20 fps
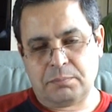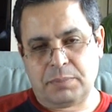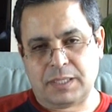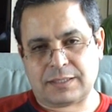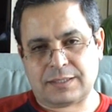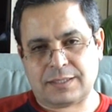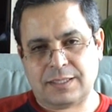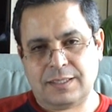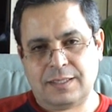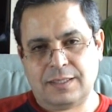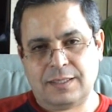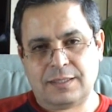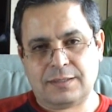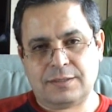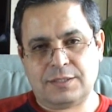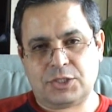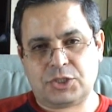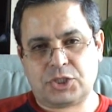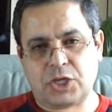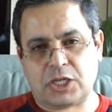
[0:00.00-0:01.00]
But
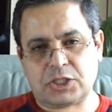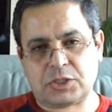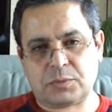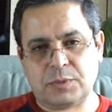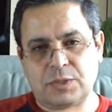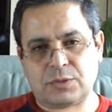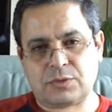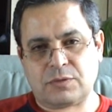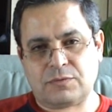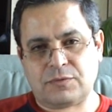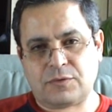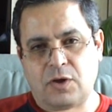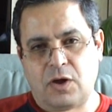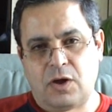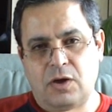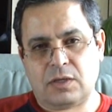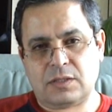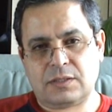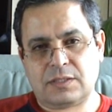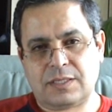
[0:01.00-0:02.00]
the judgment of
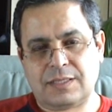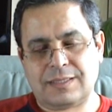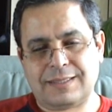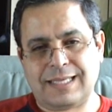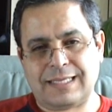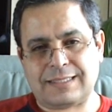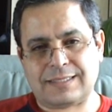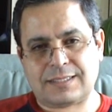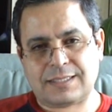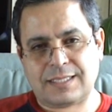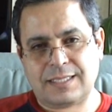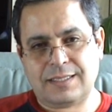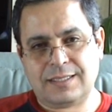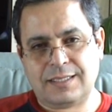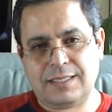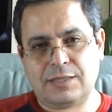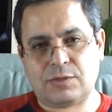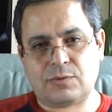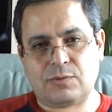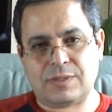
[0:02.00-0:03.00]
God that
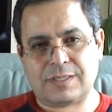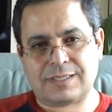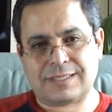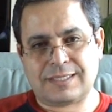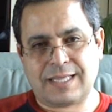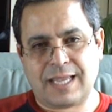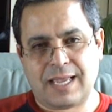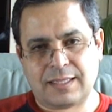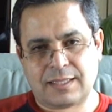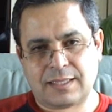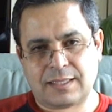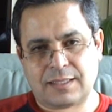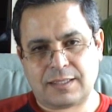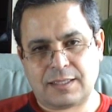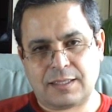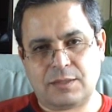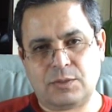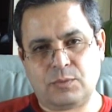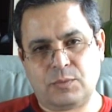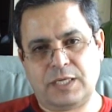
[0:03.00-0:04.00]
sin equals
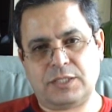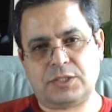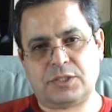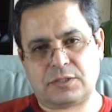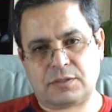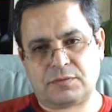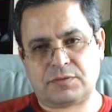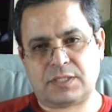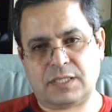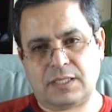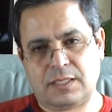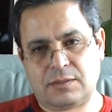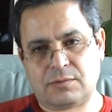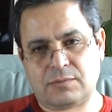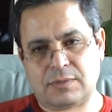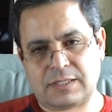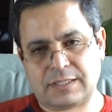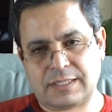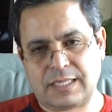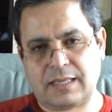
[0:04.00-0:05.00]
death, the wages of sin
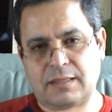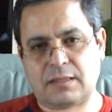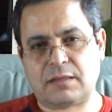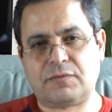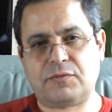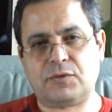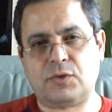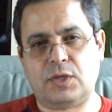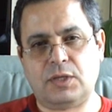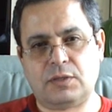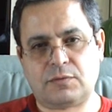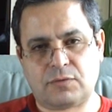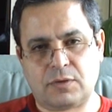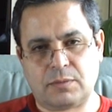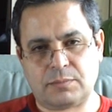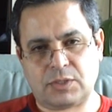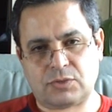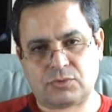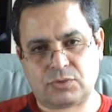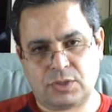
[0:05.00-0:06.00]
equals death, if you eat
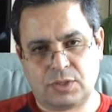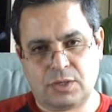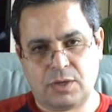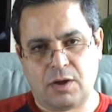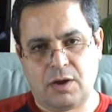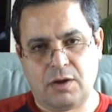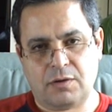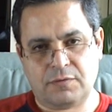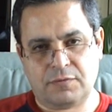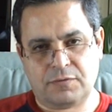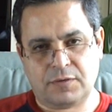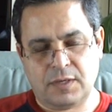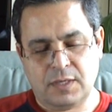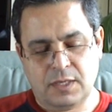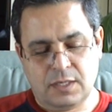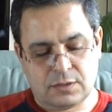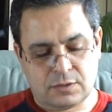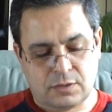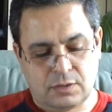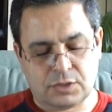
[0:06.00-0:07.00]
from the tree of
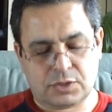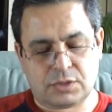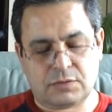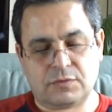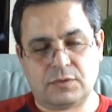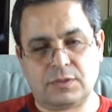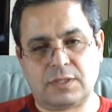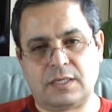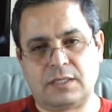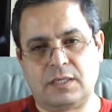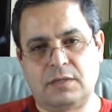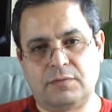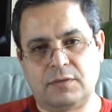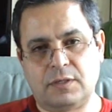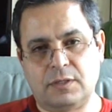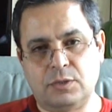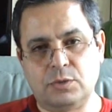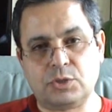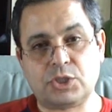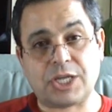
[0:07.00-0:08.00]
knowledge of good and
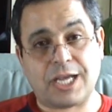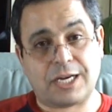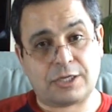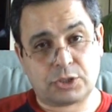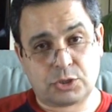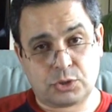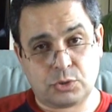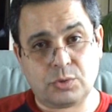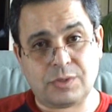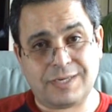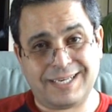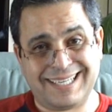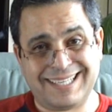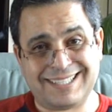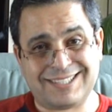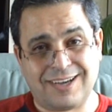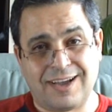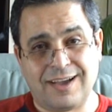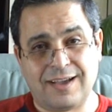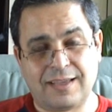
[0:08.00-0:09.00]
evil, you shall
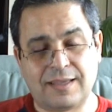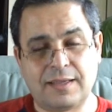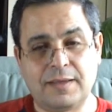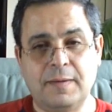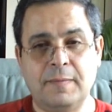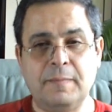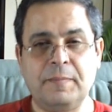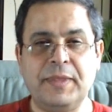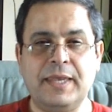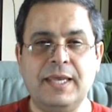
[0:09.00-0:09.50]
surely die.